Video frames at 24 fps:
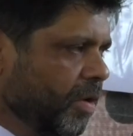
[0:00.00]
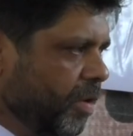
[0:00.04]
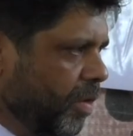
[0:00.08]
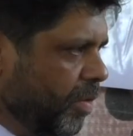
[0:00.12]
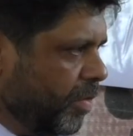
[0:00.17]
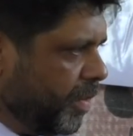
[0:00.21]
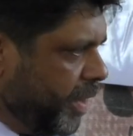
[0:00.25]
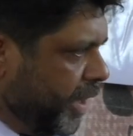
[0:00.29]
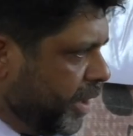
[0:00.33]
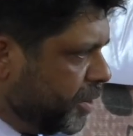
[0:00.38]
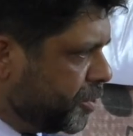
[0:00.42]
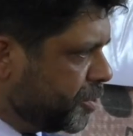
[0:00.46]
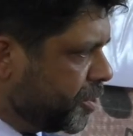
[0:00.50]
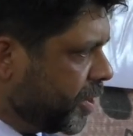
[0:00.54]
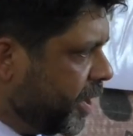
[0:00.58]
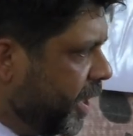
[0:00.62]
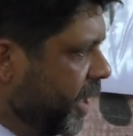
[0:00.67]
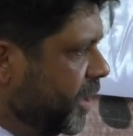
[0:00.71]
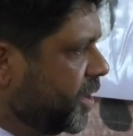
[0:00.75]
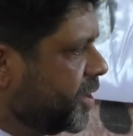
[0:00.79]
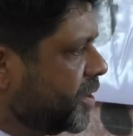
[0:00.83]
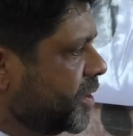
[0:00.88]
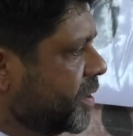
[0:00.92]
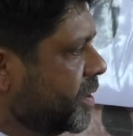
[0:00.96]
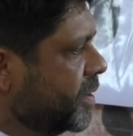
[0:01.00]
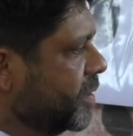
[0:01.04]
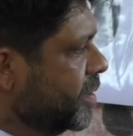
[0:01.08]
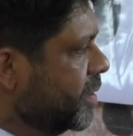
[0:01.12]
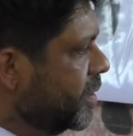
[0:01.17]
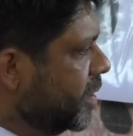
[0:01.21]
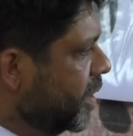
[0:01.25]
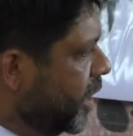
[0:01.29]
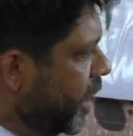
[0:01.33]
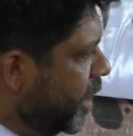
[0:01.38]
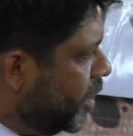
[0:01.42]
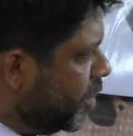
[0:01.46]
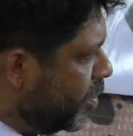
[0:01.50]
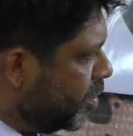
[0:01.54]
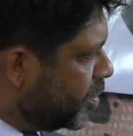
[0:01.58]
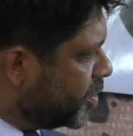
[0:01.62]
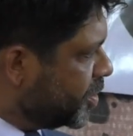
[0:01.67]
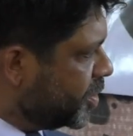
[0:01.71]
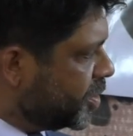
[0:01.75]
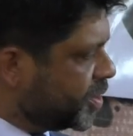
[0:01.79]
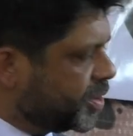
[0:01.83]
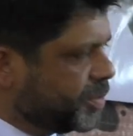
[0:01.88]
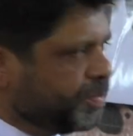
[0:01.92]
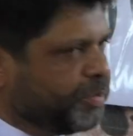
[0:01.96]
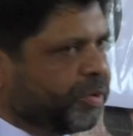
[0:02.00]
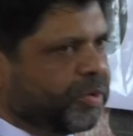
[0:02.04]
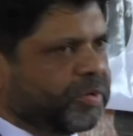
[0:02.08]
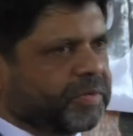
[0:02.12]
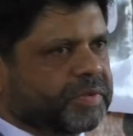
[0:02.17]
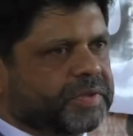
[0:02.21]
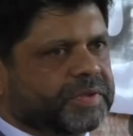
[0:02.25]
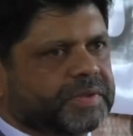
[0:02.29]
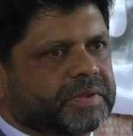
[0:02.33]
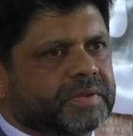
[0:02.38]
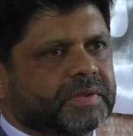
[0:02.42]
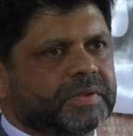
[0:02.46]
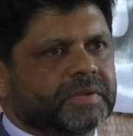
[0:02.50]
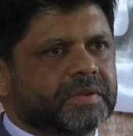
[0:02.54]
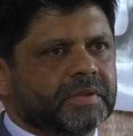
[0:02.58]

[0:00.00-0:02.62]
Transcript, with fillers: on education and also sports.